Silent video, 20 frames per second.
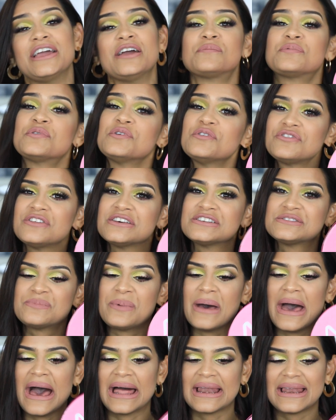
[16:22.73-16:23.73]
I approve this
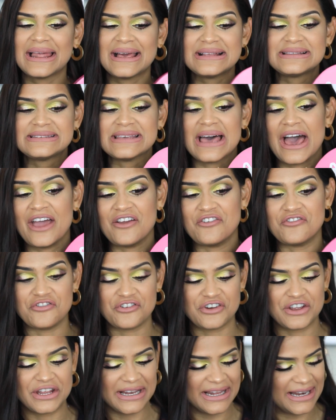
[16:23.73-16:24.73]
palette. I
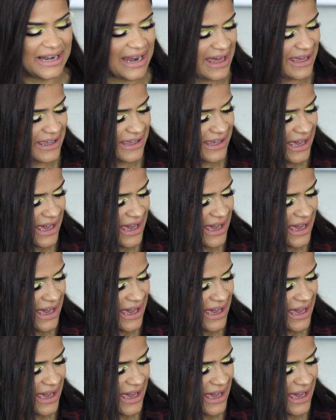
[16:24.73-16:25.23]
really like